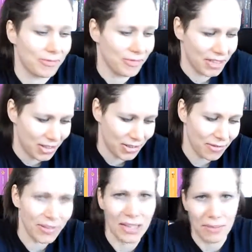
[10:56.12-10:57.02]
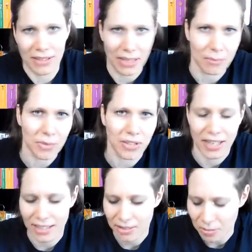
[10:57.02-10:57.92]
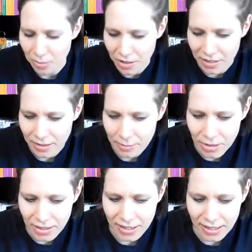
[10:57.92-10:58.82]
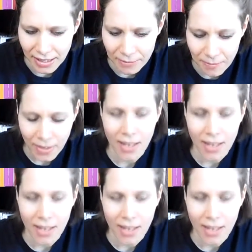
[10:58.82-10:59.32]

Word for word: finish the film and then put an extra part, part in it.